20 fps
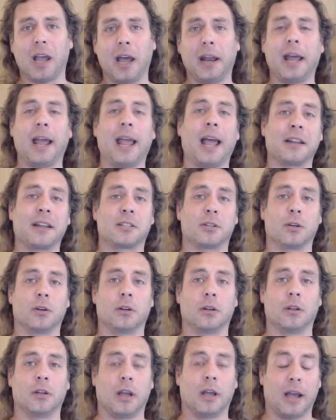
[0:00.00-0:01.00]
and I had
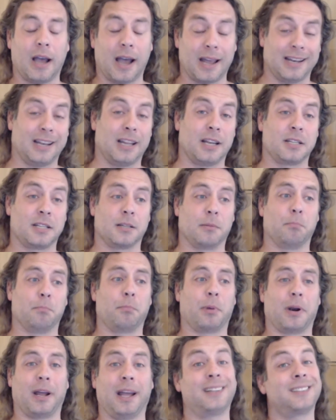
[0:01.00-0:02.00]
to analyze
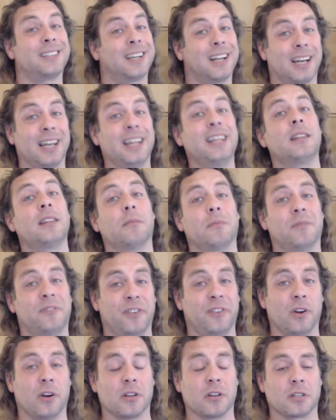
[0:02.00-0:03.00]
them, but I had to clean them
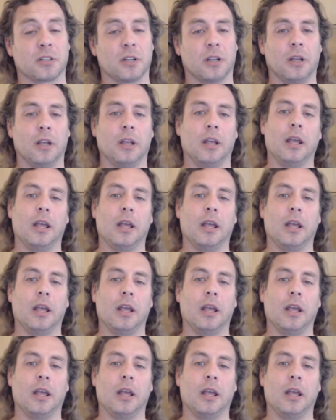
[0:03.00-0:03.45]
first.